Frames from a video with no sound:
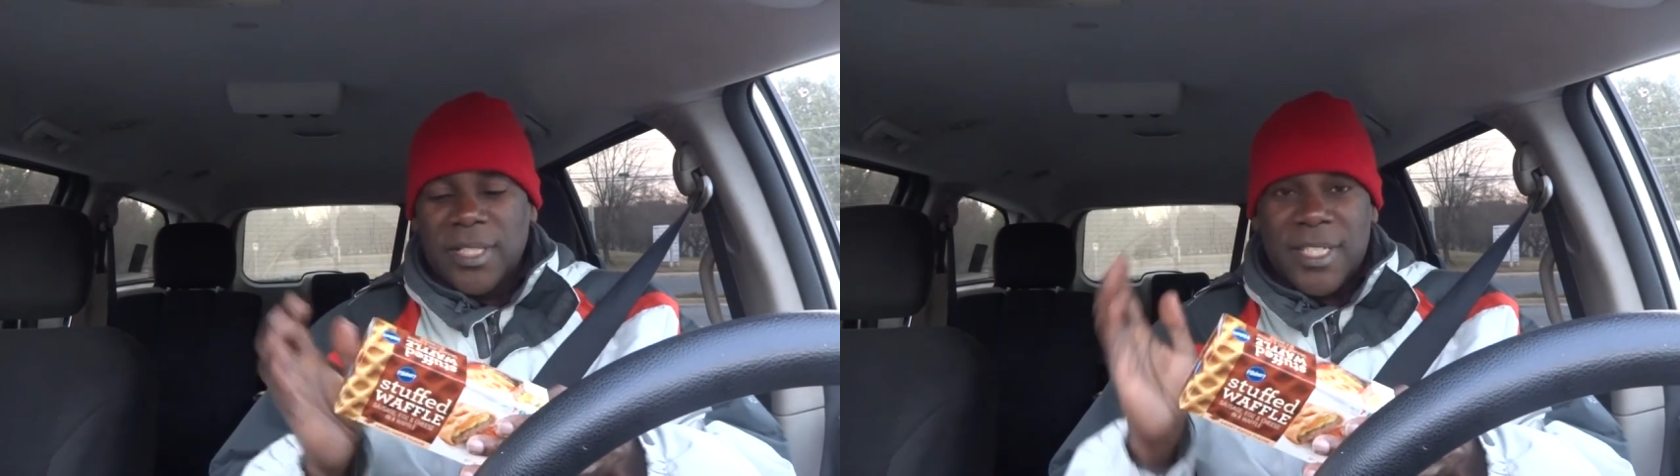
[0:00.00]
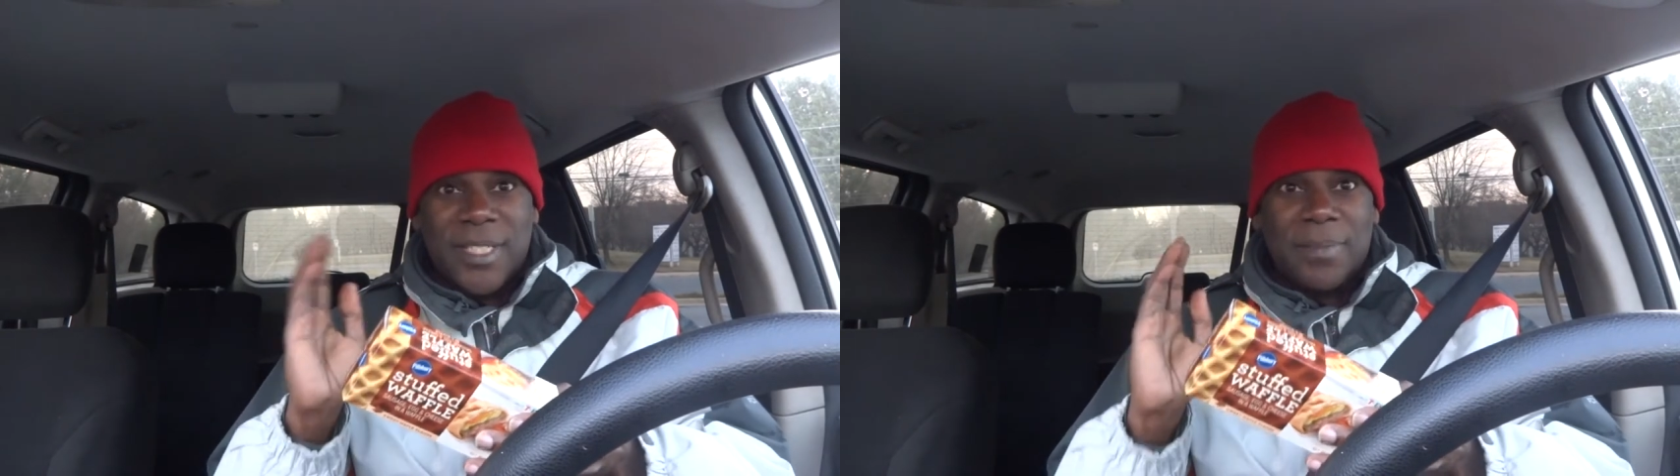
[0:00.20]

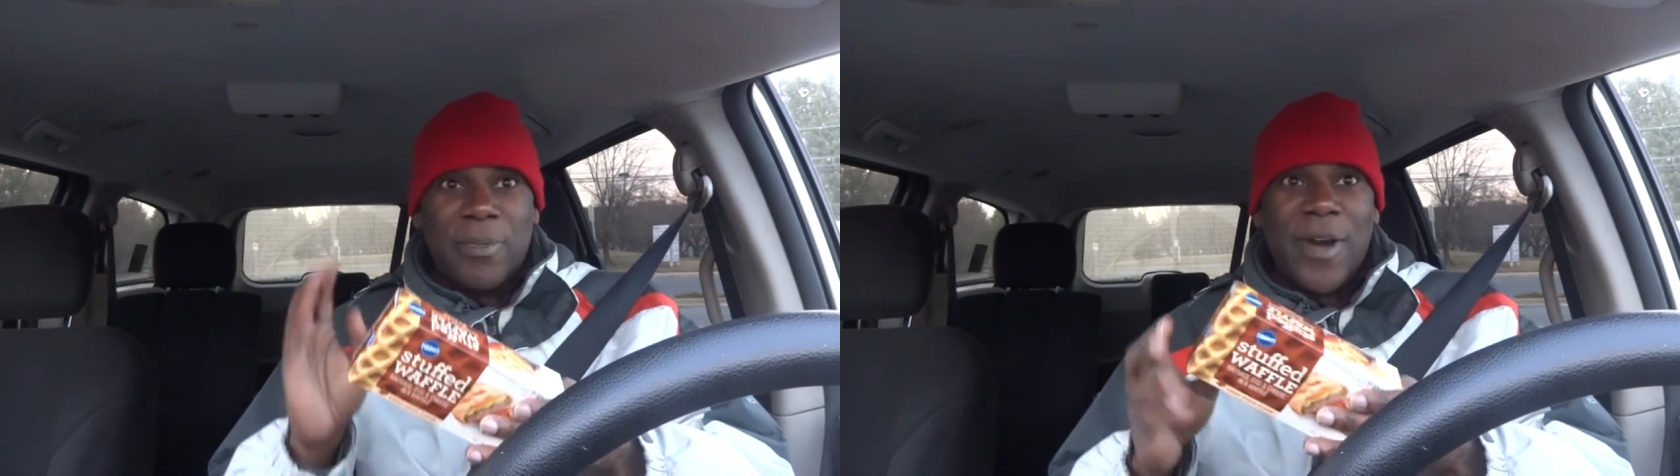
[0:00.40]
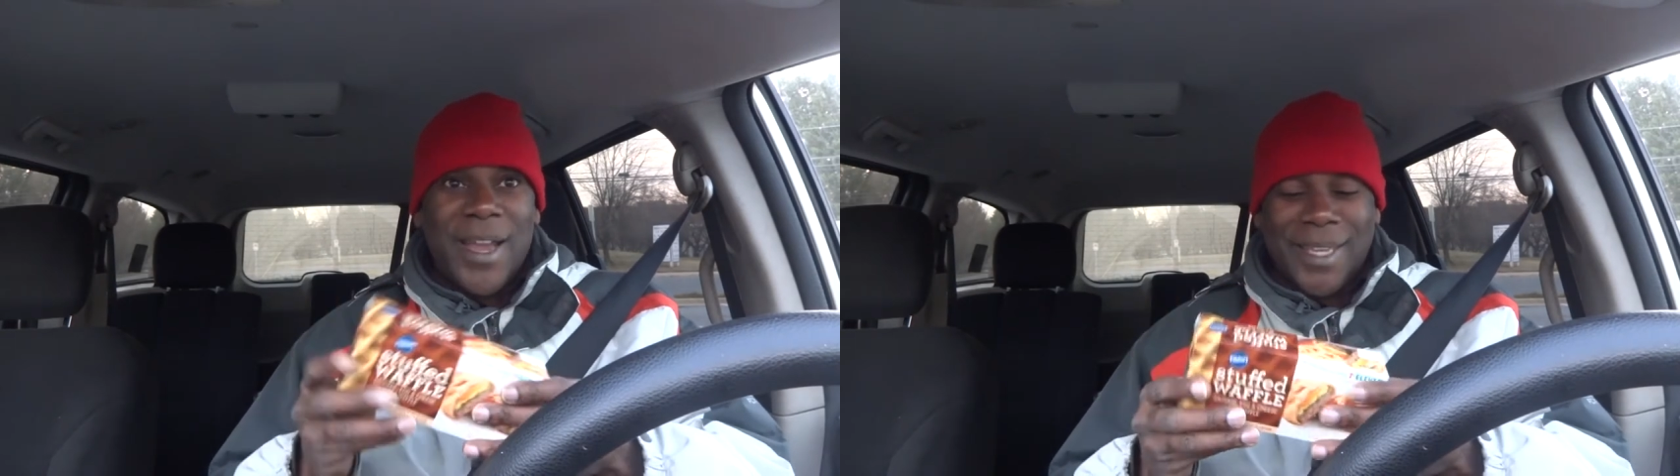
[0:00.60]
this
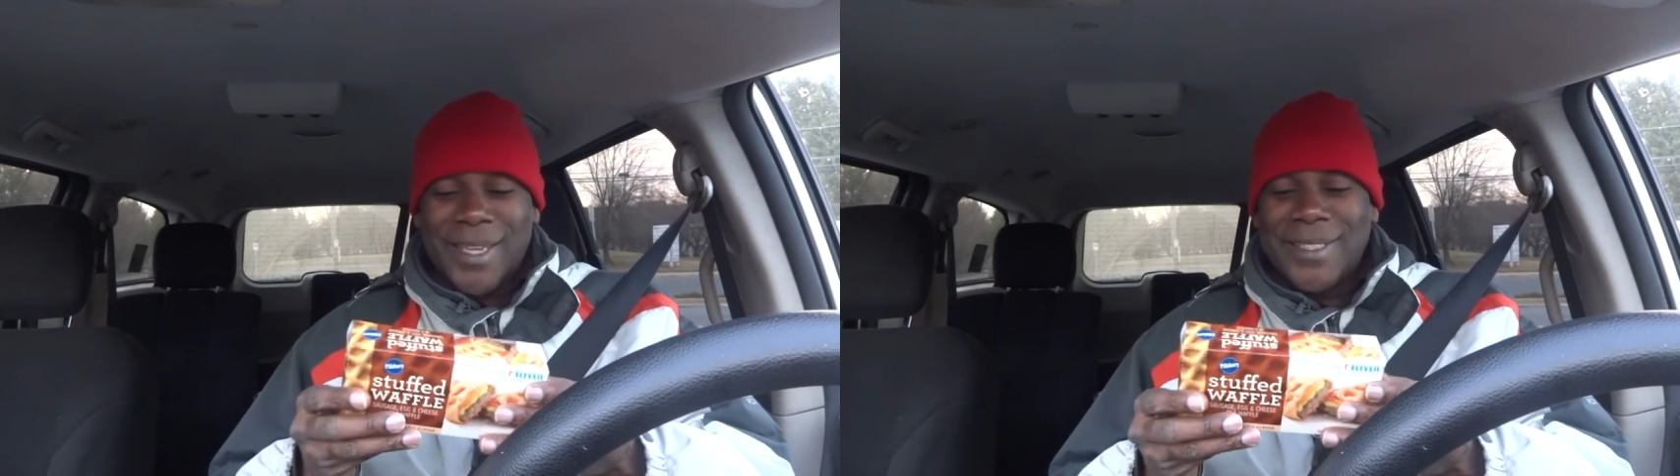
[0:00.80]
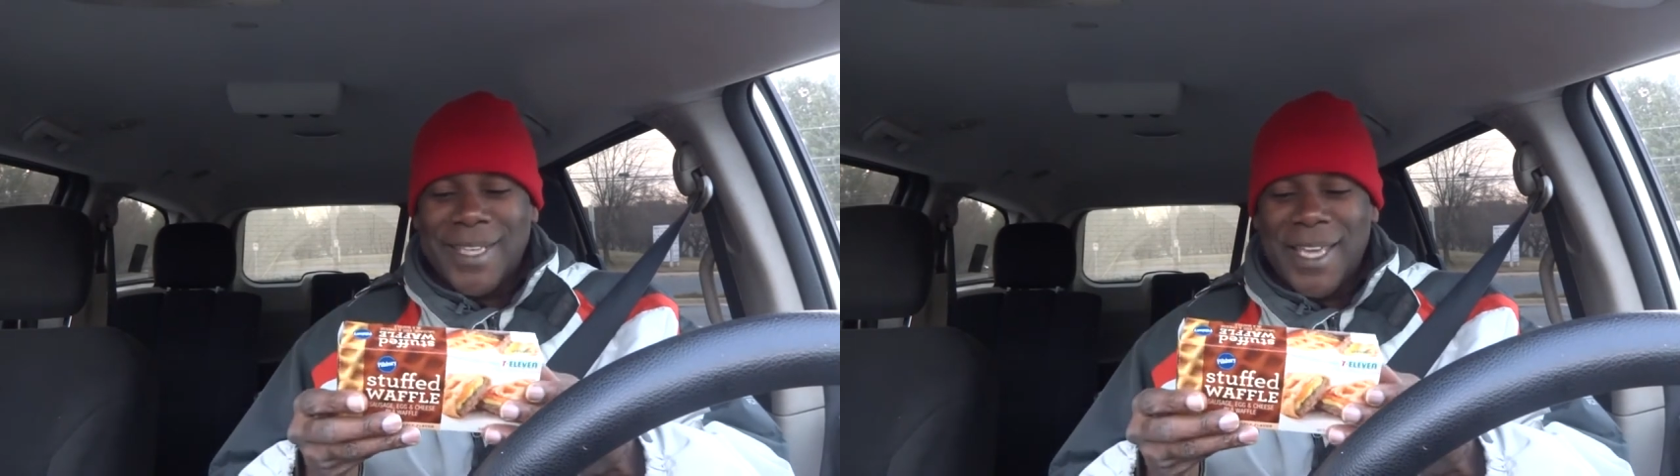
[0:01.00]
product
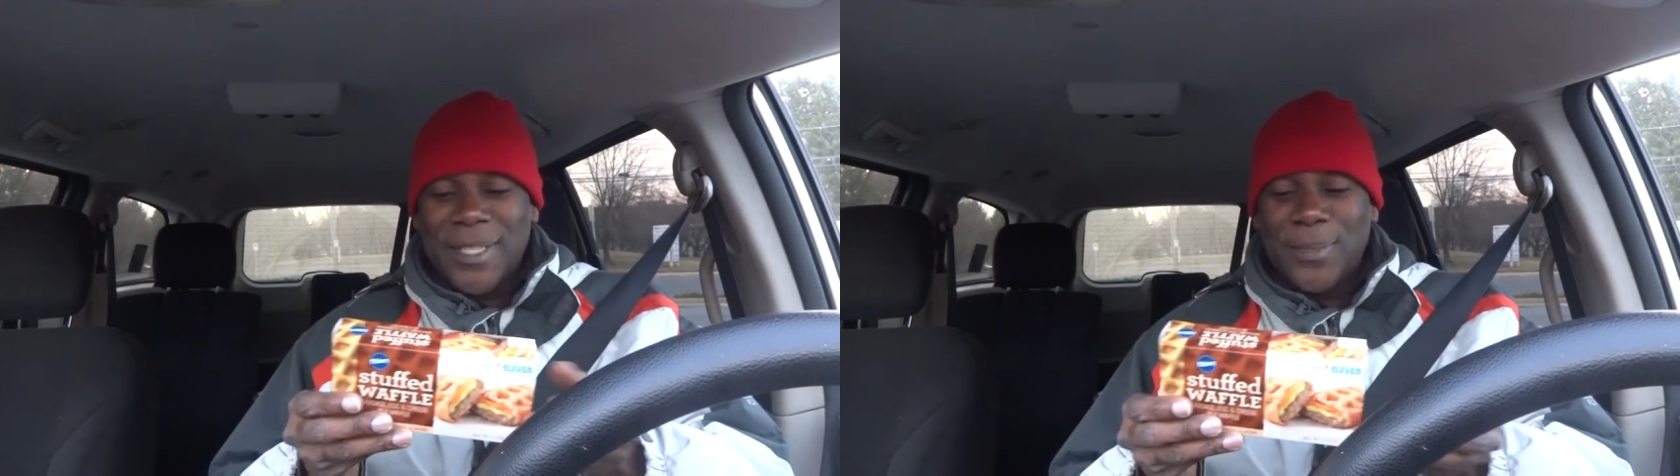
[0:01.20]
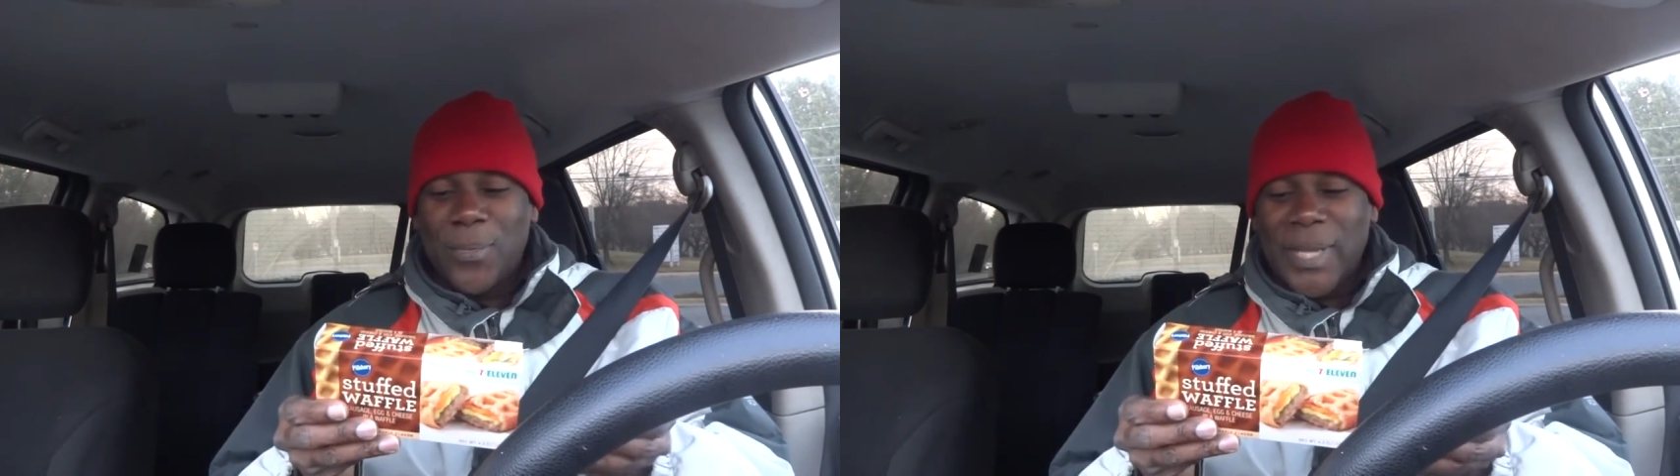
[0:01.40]

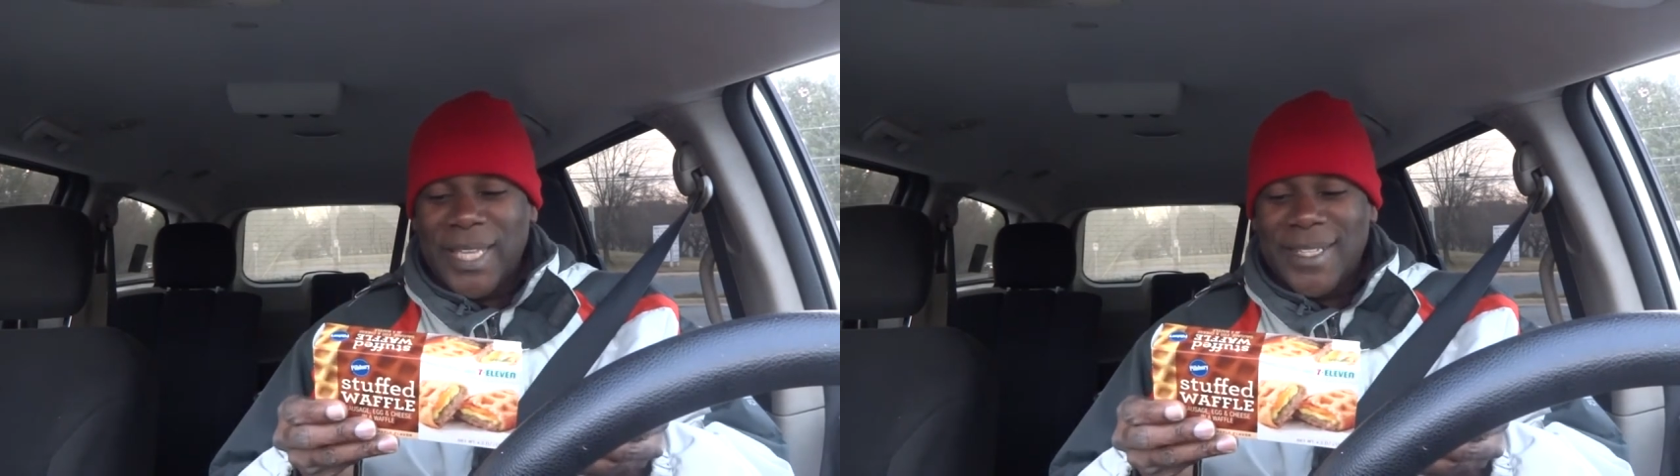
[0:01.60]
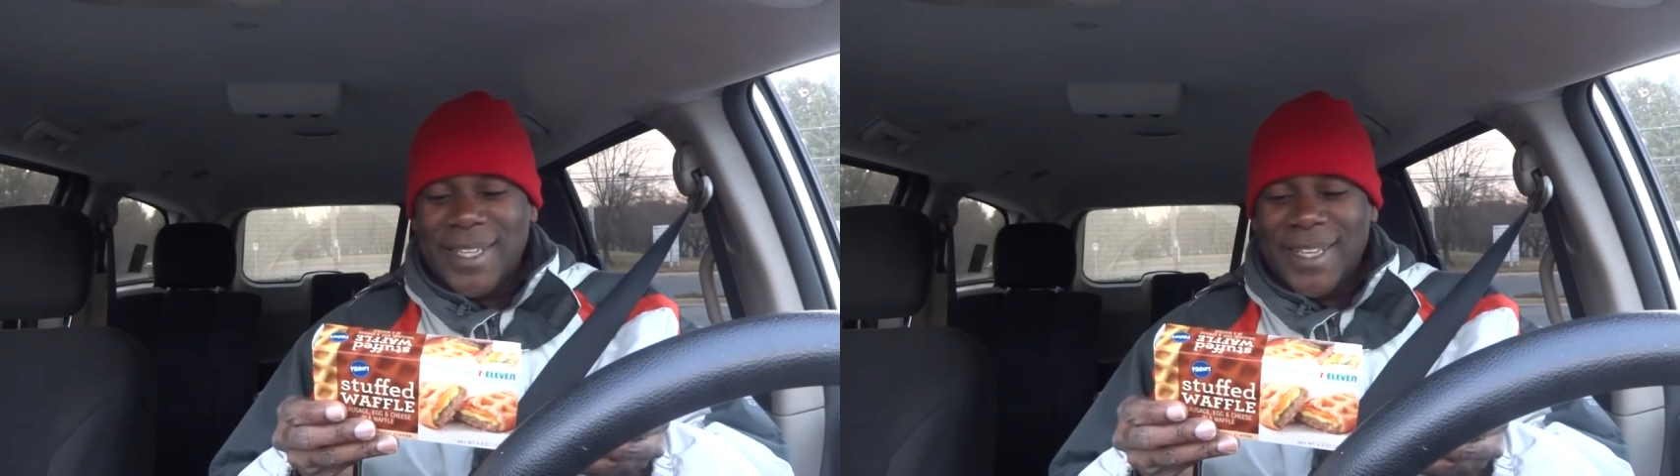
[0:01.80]
contains
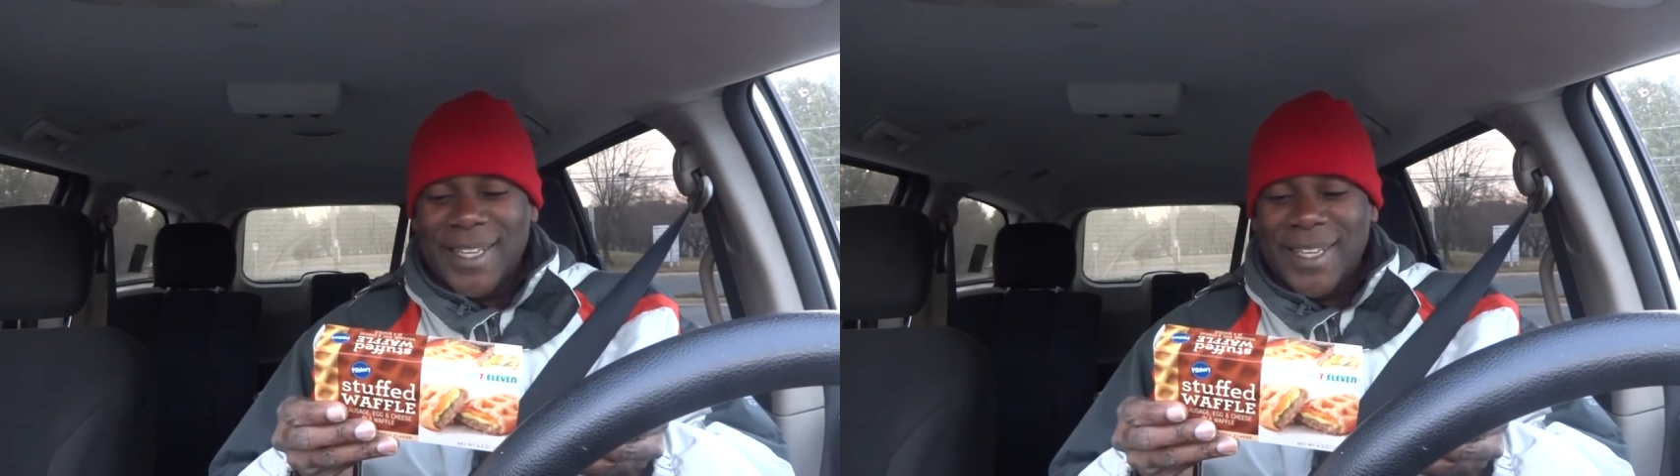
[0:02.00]
wheat,